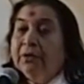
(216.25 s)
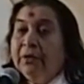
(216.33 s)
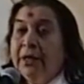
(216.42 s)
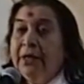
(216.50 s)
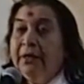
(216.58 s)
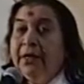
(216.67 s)

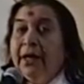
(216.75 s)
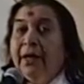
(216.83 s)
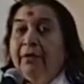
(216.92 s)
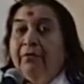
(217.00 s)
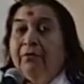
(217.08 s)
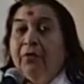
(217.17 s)
then they
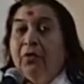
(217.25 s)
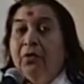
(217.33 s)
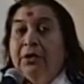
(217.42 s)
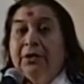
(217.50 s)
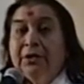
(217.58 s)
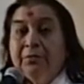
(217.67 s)
have
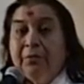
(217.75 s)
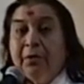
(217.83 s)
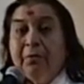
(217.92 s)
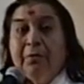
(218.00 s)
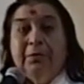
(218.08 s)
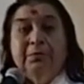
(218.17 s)
all the other
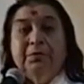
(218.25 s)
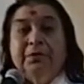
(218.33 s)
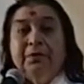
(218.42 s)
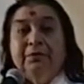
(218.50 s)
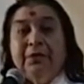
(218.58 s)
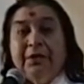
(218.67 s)
problems
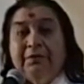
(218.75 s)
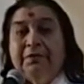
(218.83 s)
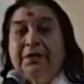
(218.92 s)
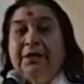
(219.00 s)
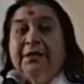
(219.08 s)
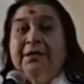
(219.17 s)
of the left
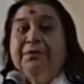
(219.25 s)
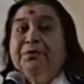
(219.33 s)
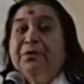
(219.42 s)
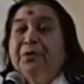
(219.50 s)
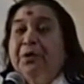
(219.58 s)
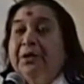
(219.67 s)
side, as
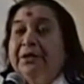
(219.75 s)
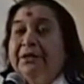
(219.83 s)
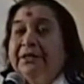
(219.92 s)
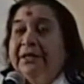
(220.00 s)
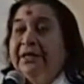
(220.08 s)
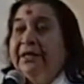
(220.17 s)
we call it.